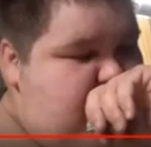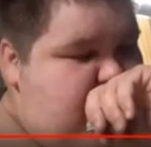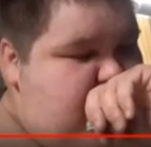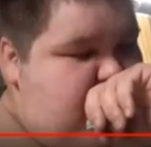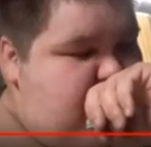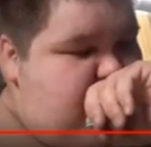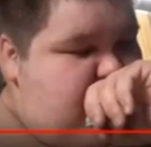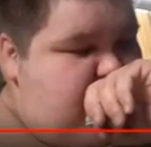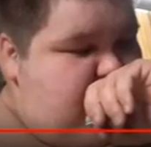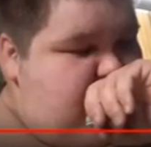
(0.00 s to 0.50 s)

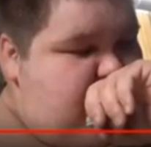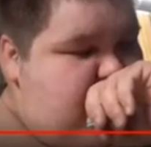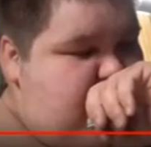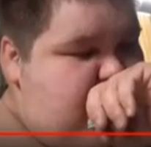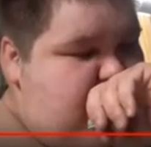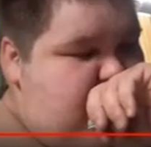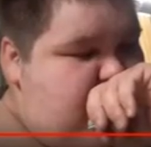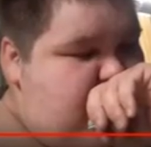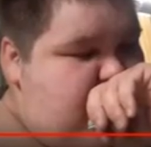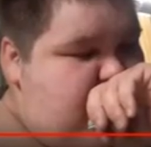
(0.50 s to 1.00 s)

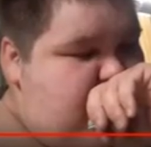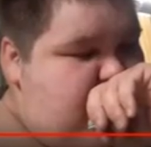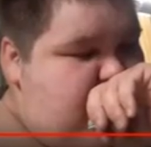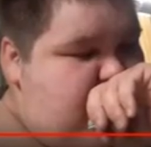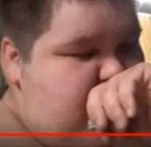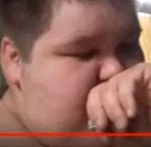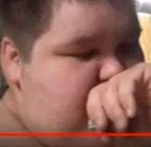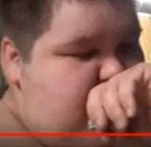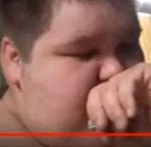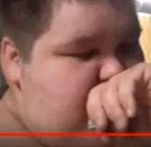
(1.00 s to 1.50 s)

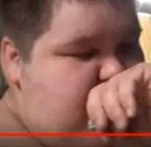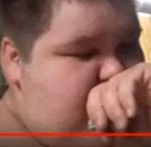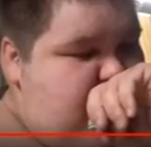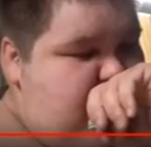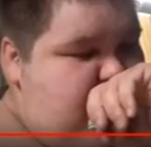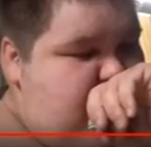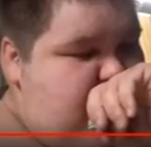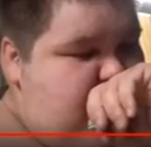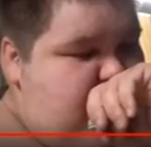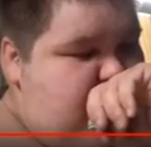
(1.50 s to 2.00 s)

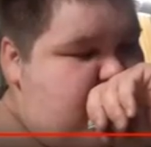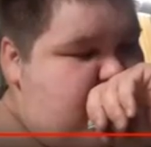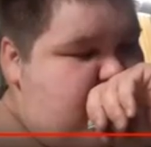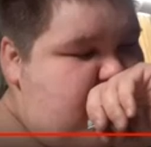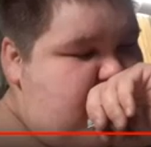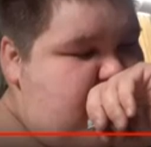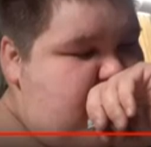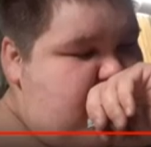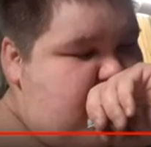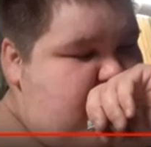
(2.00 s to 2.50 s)

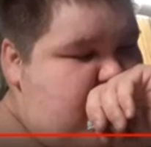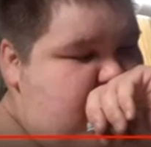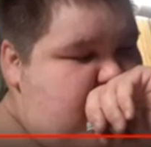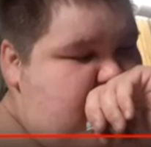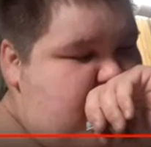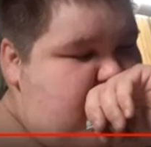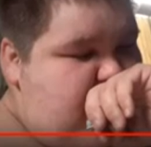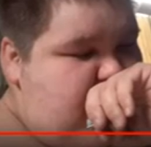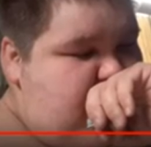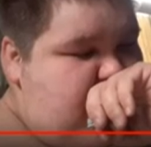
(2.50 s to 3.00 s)

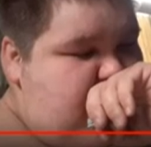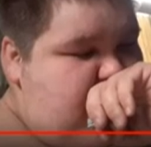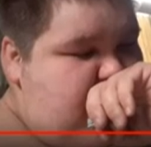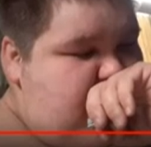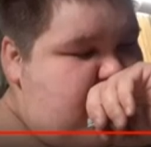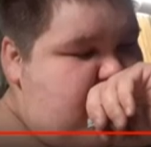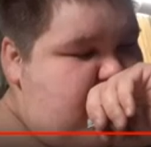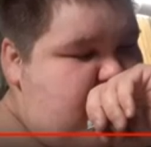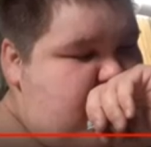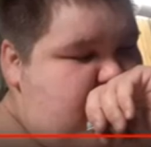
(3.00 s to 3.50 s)

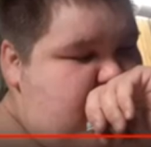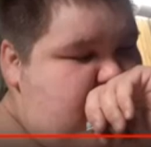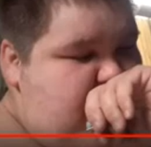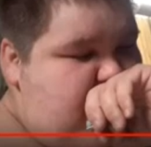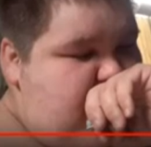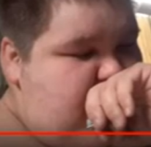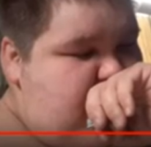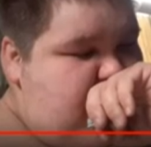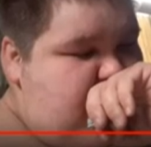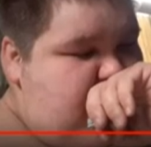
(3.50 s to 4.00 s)

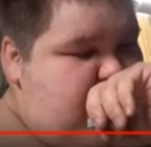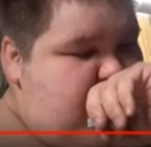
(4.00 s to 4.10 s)
(silent)